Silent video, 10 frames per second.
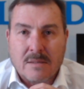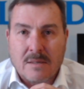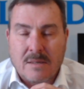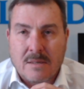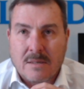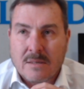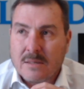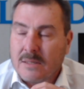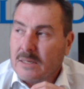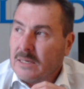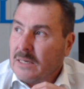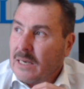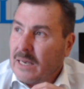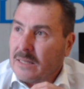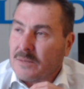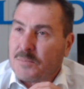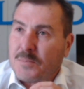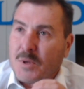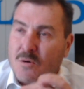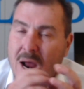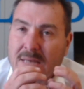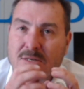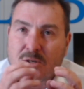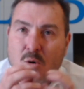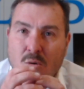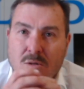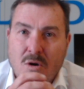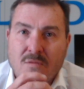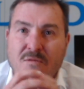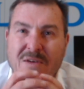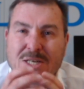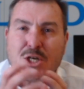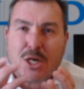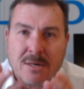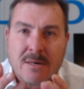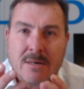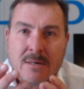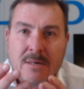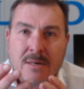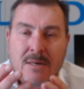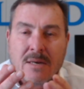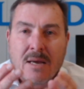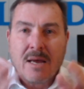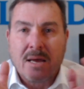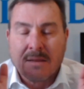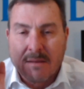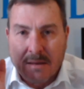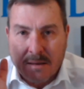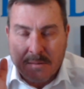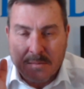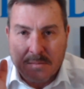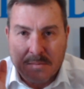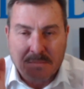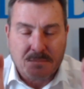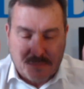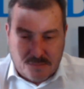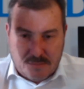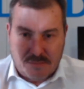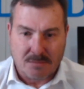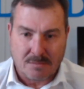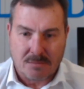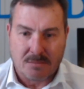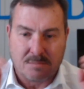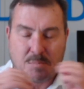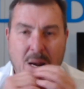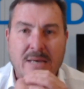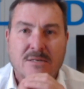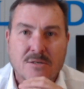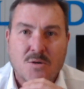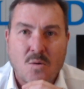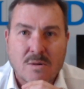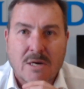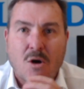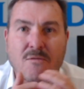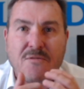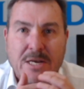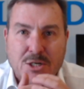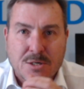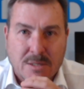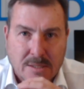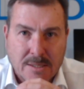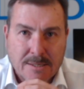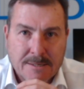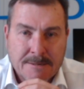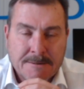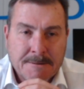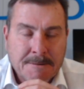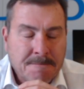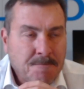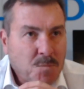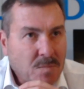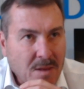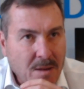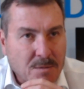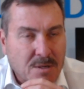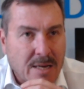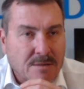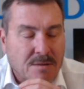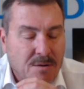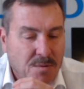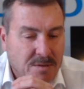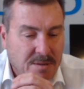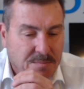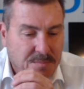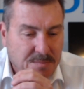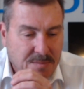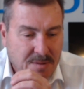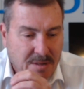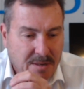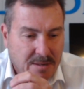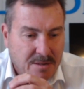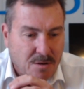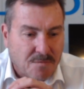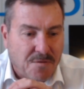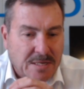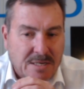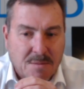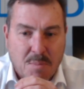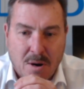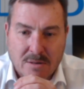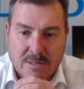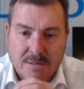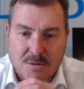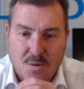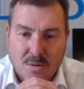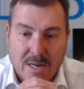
And the rite is called confession. And the place is called a confessional. I'm trying to think what the confessing party is called.